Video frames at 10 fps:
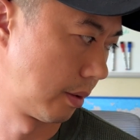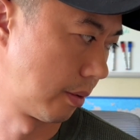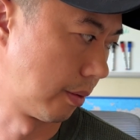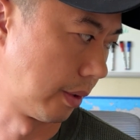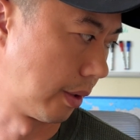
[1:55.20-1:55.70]

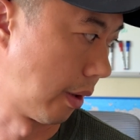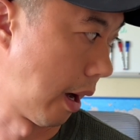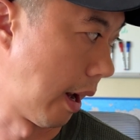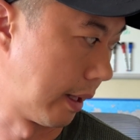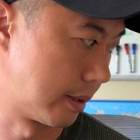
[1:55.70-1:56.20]
with your
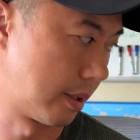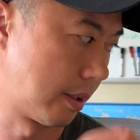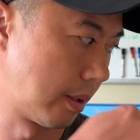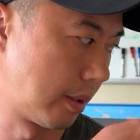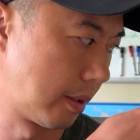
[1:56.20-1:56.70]
eyes.
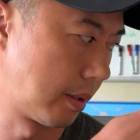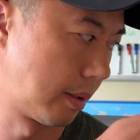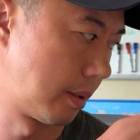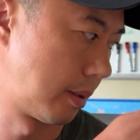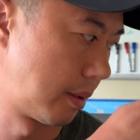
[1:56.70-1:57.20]

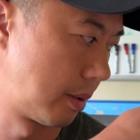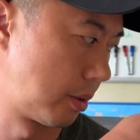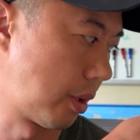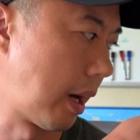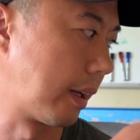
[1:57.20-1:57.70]

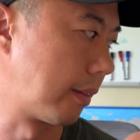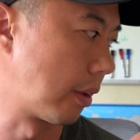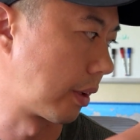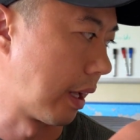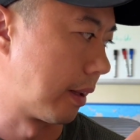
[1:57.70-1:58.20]
Try and
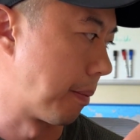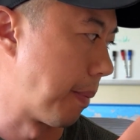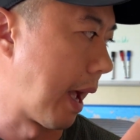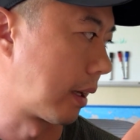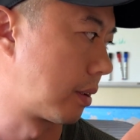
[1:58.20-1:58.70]
look at the
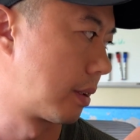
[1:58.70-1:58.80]
back